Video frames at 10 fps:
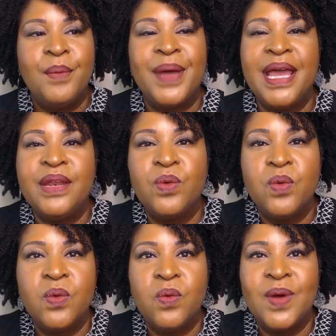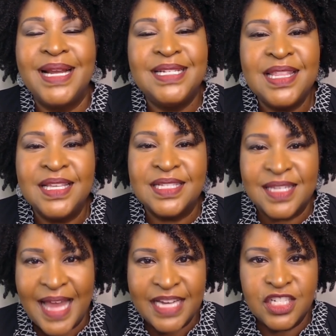But when I did this
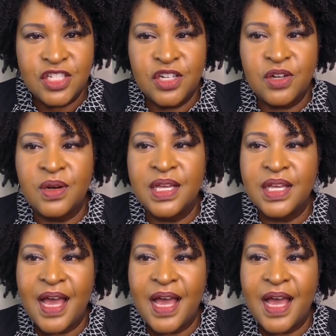last year,